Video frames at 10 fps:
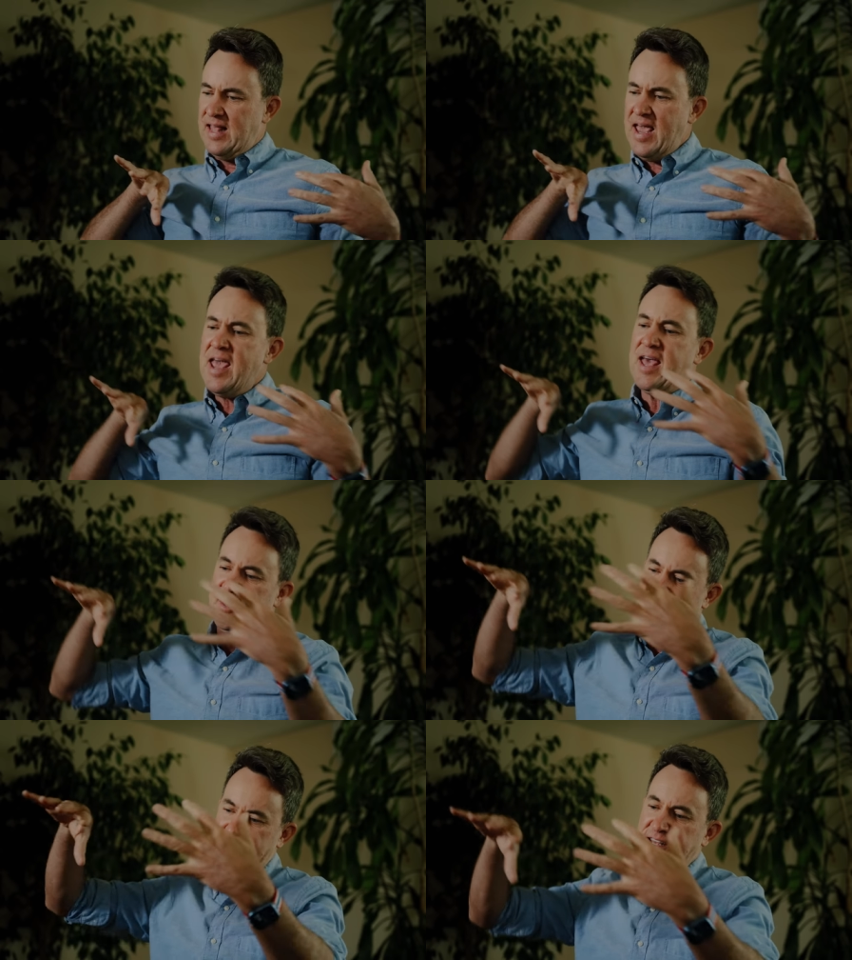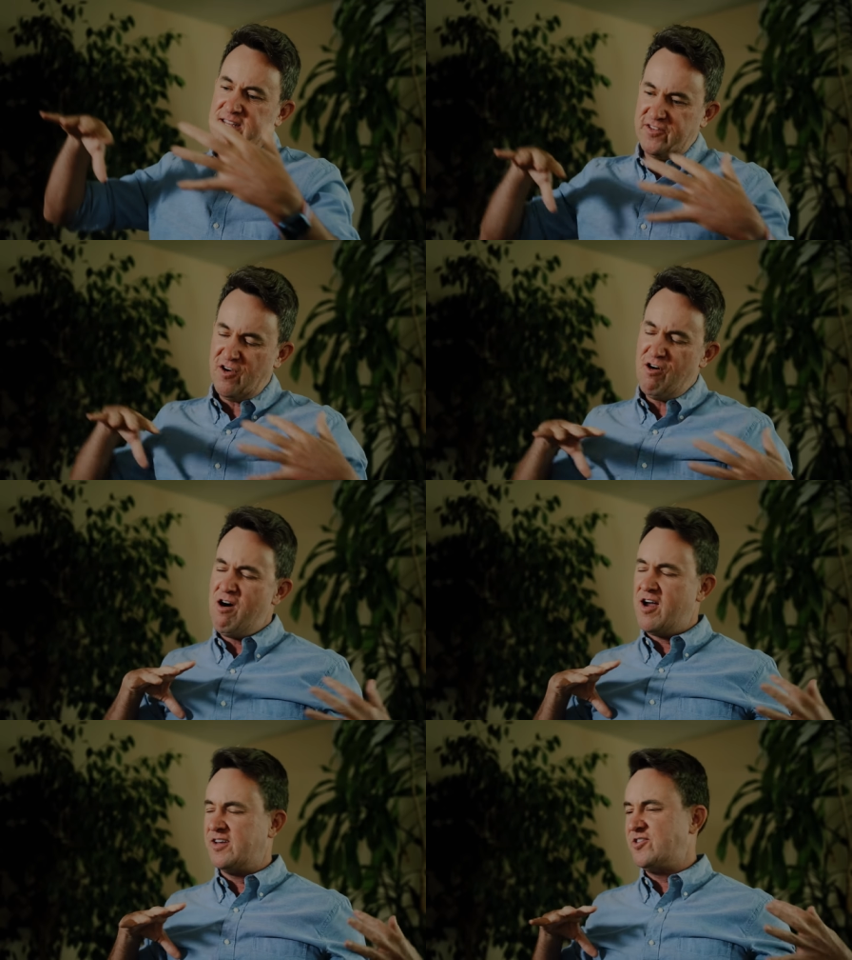land that it's
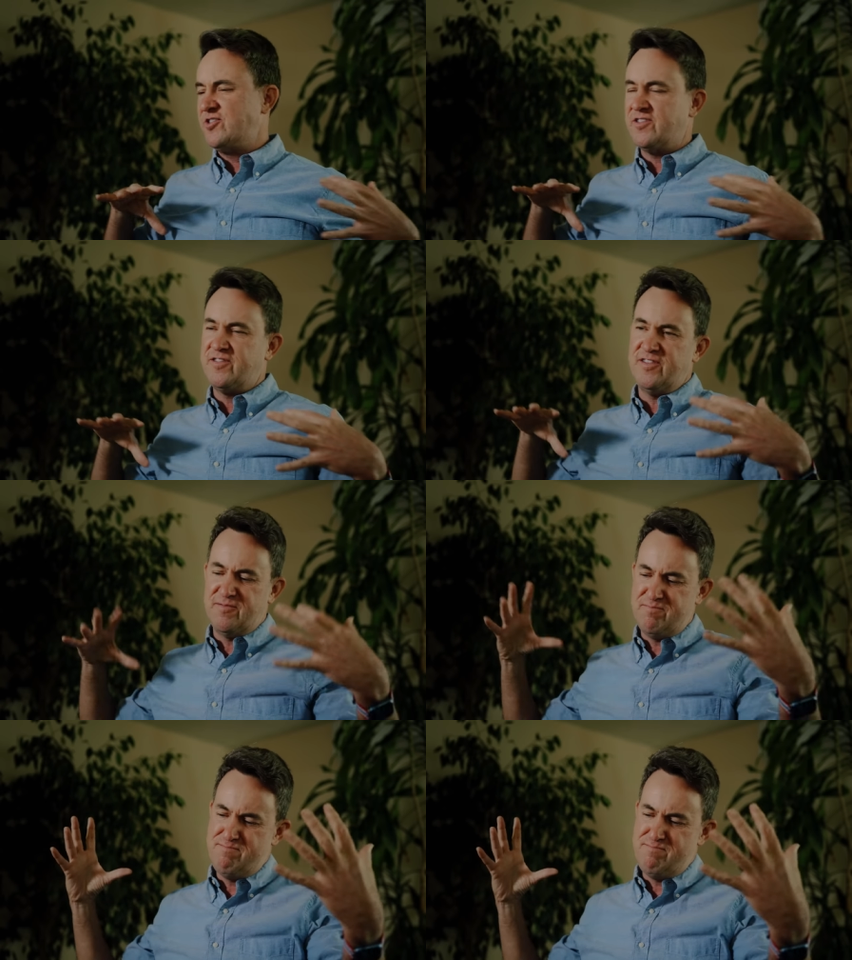on is just this